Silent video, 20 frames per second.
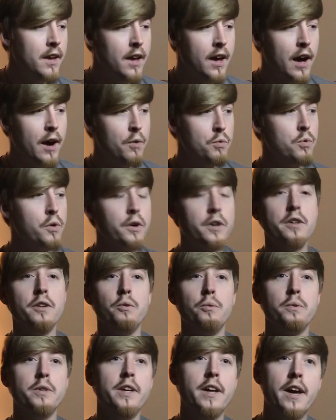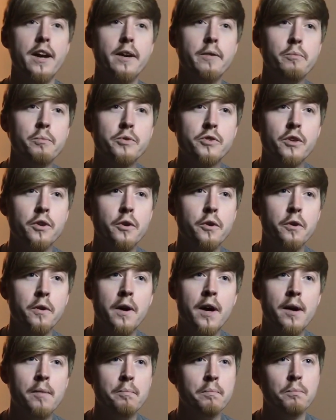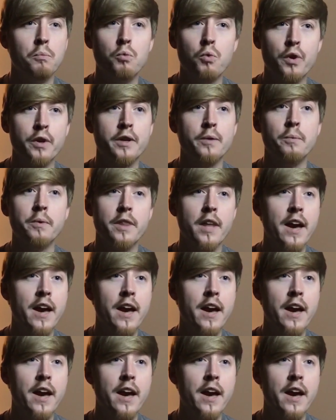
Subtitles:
I work at a rehab, so I'm working with